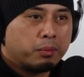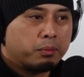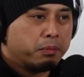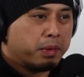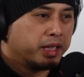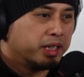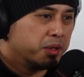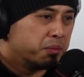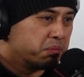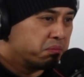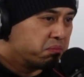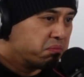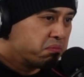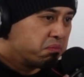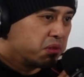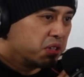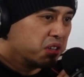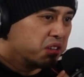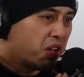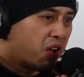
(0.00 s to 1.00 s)
made them
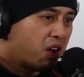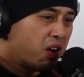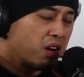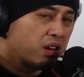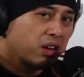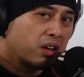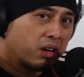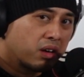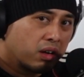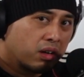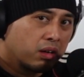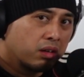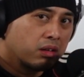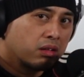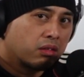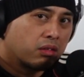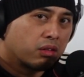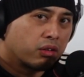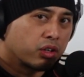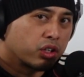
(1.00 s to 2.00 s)
longer
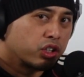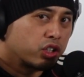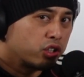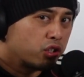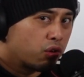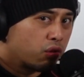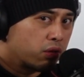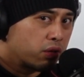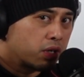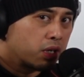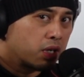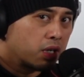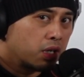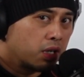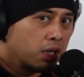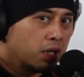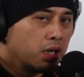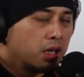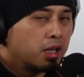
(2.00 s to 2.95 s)
or shorter,